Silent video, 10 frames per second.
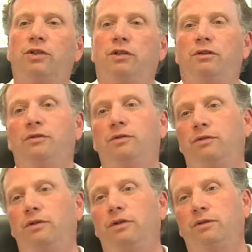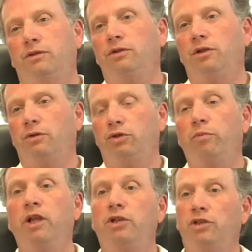could,
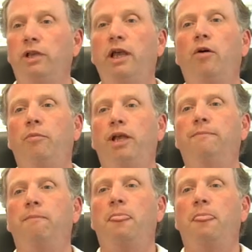tremendously help me.